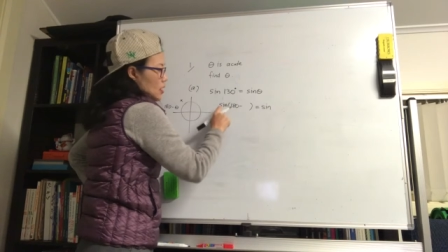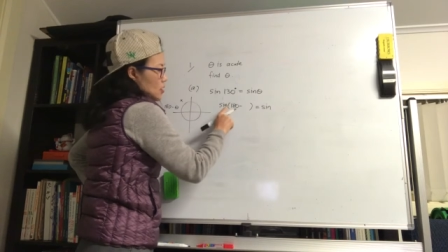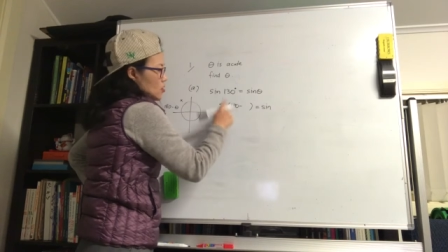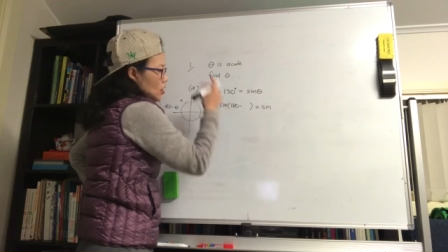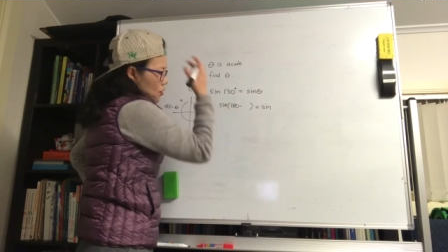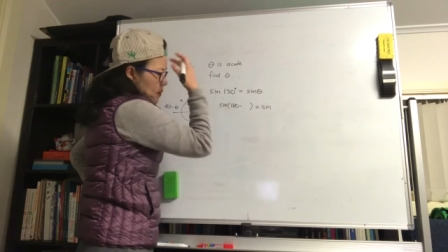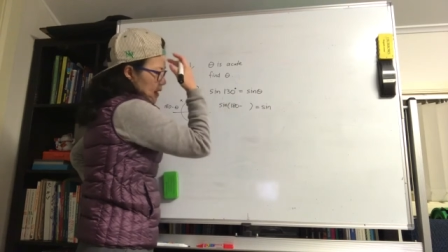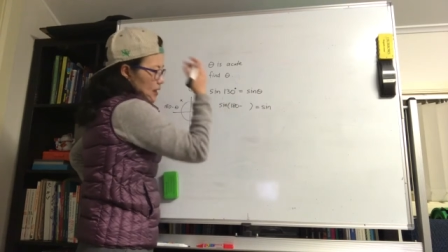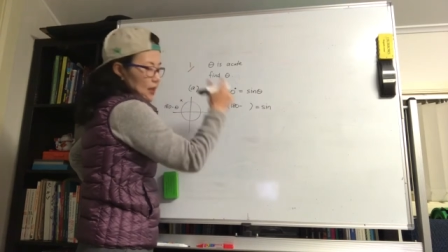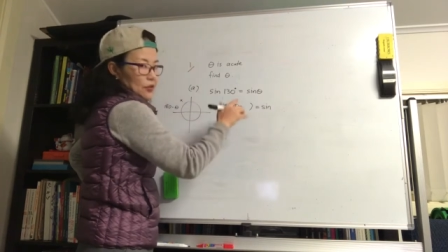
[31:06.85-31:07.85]
So
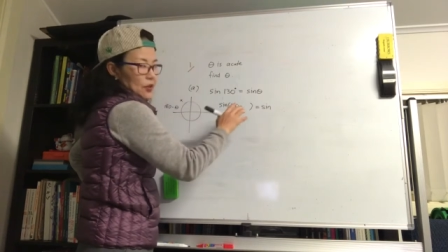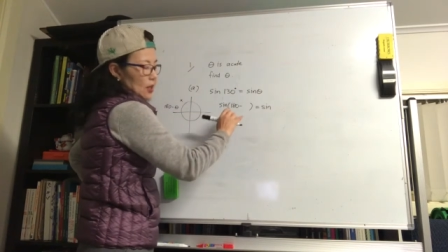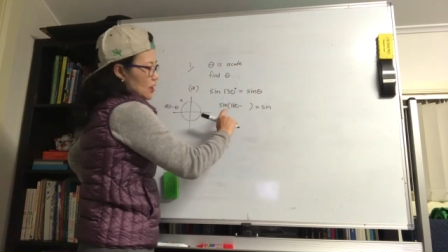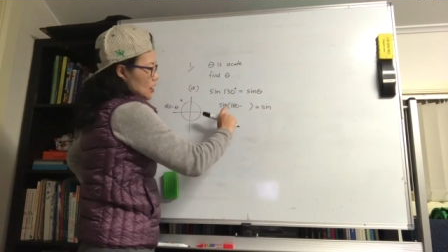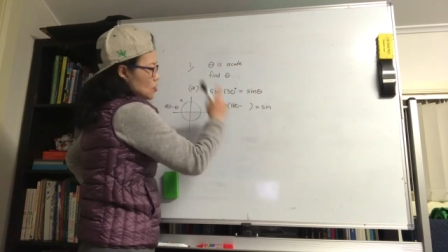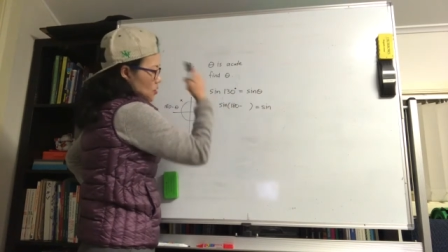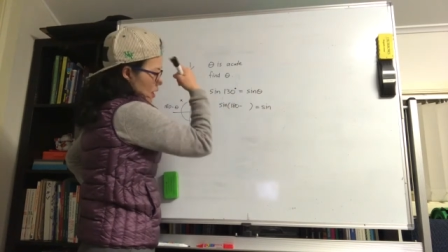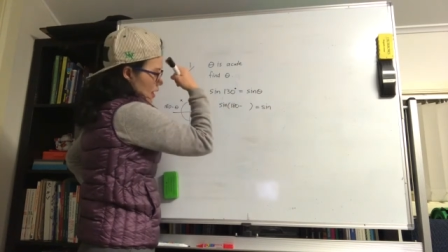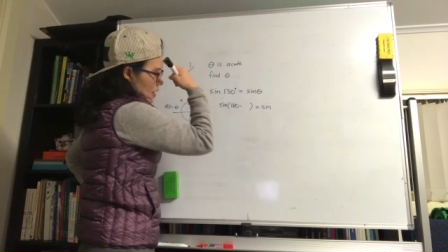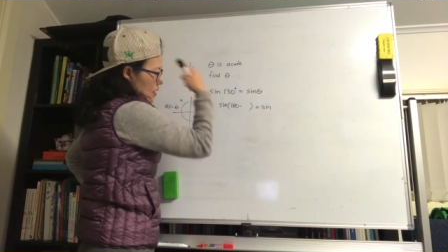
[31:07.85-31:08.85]
quickly think in your
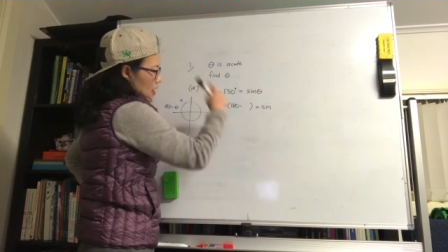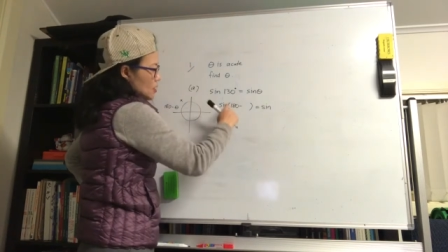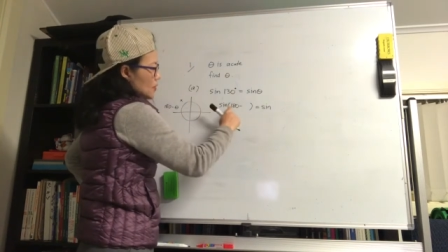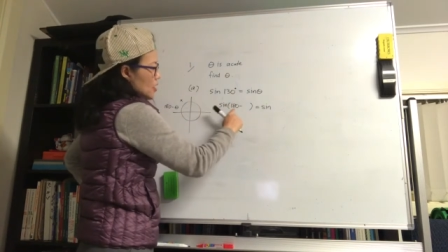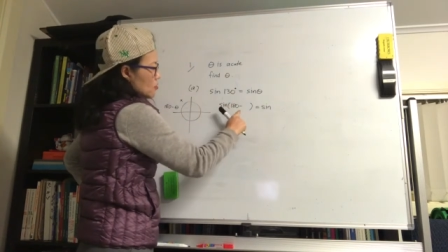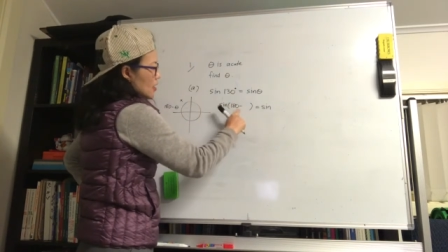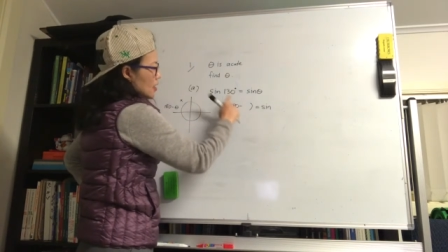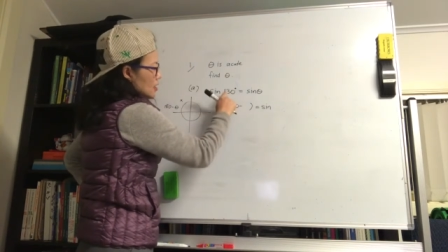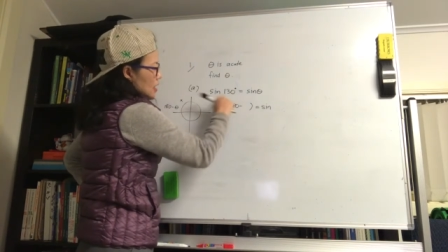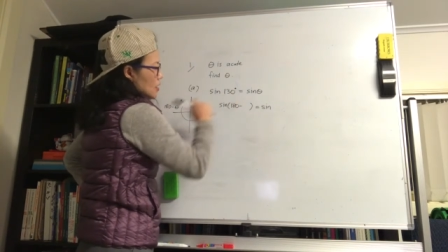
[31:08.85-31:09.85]
head, it'd be 180
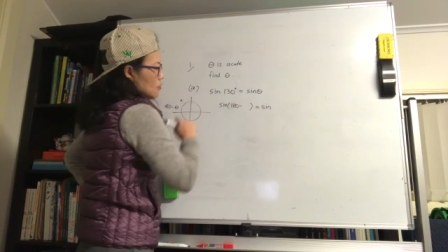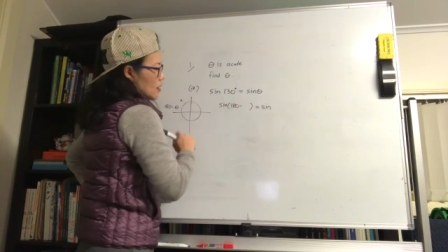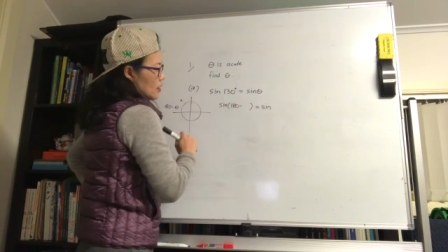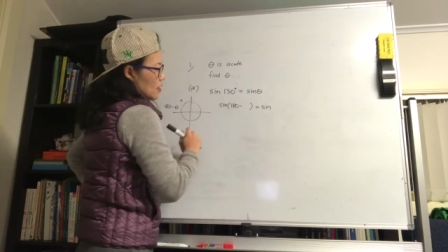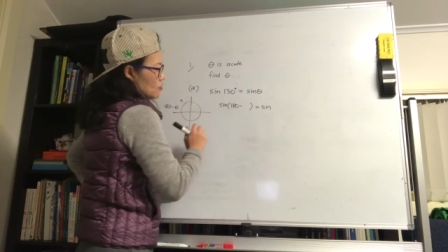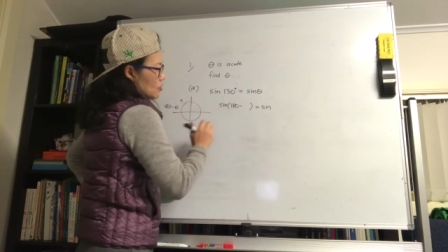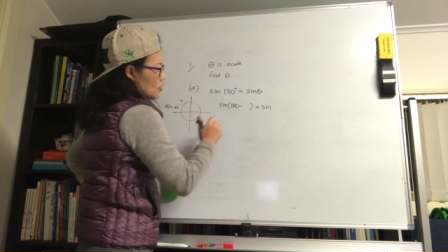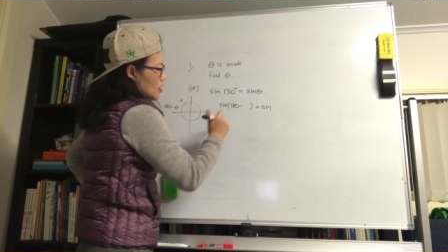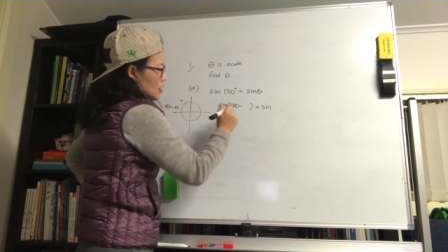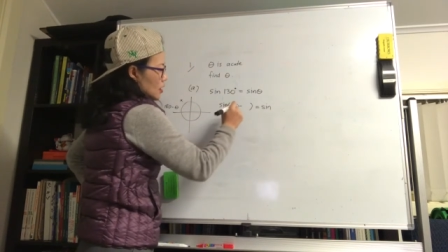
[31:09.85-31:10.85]
take away
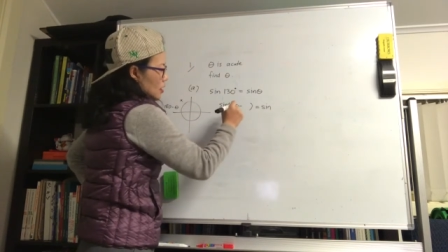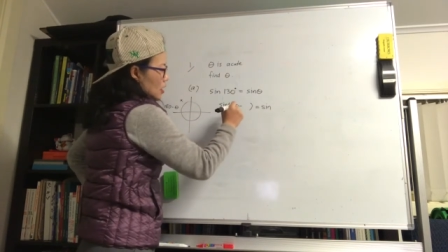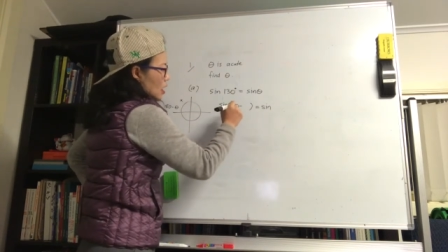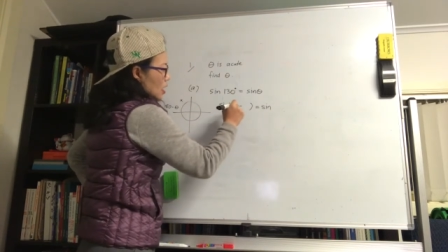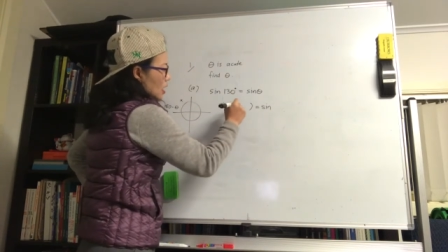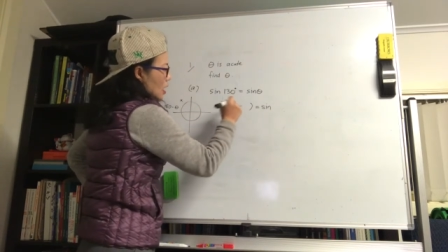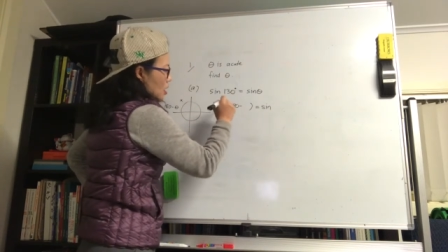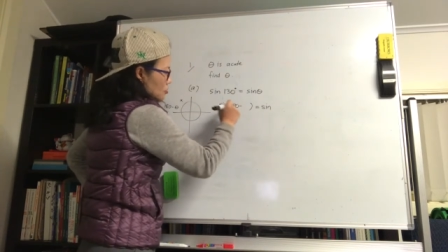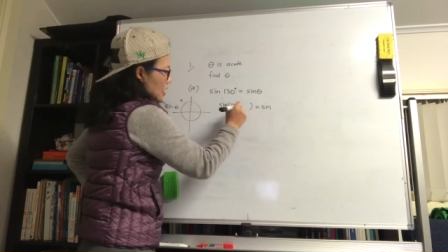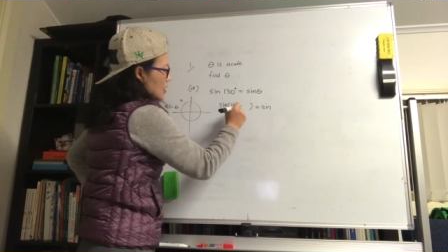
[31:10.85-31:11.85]

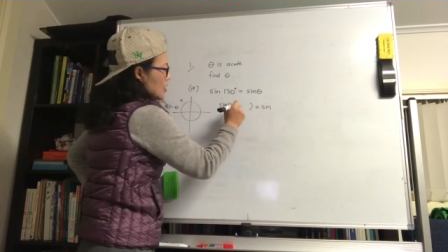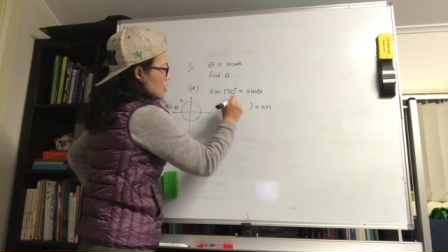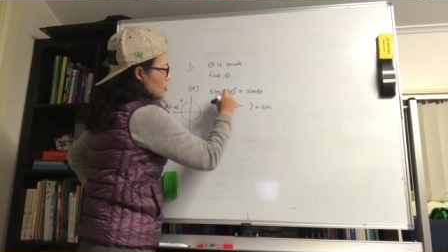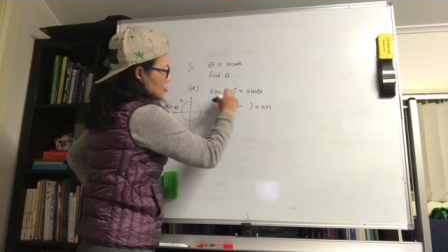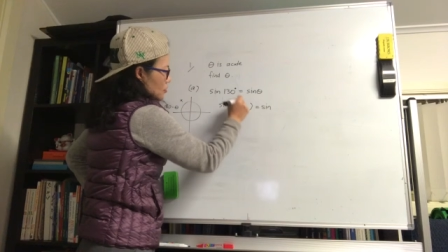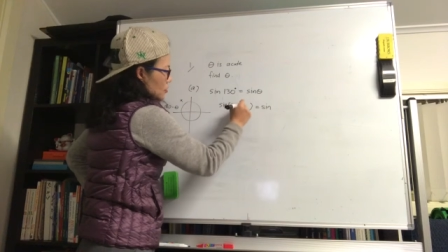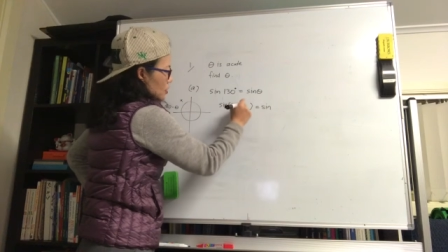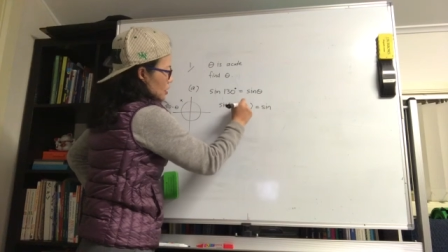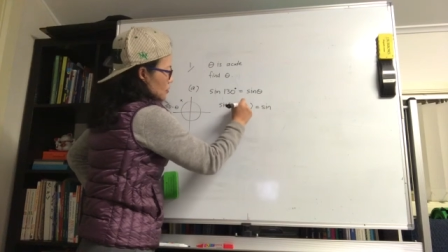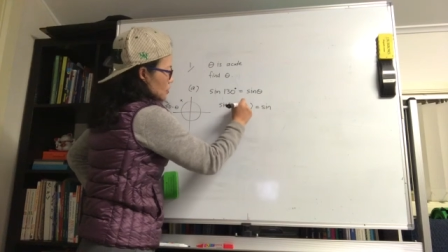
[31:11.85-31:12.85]
180 take away
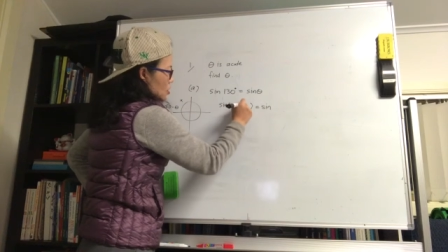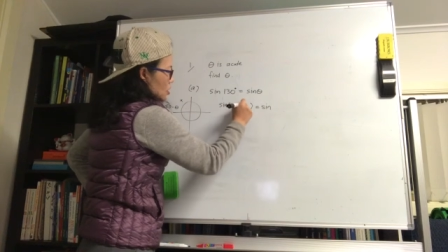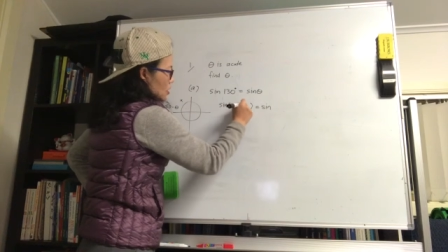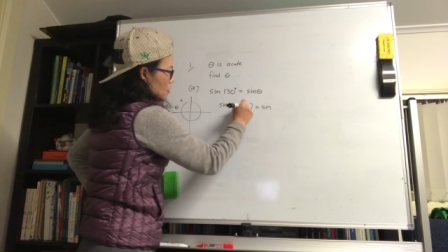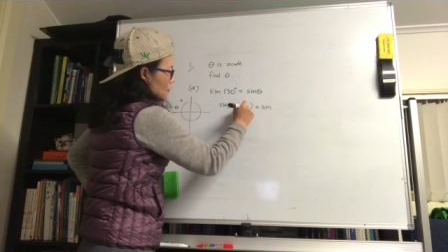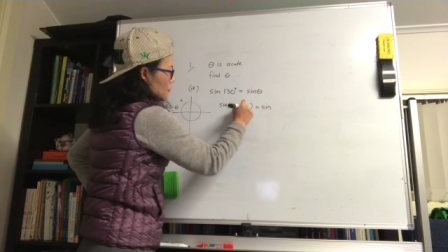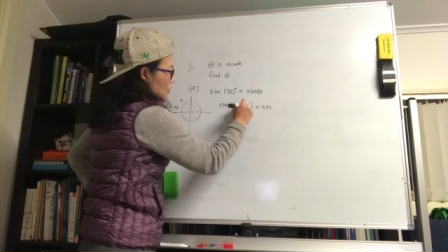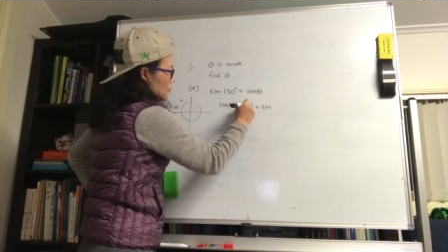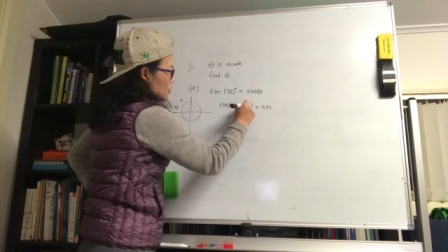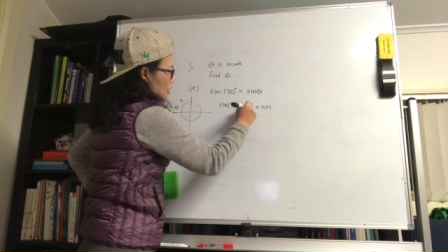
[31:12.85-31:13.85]
130, which is
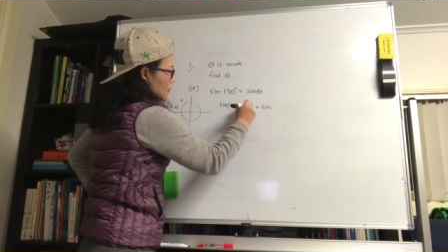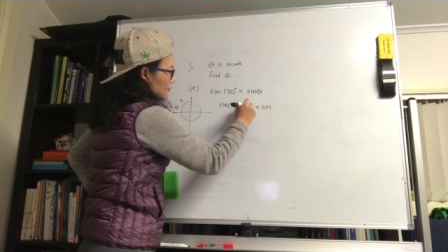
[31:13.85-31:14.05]
50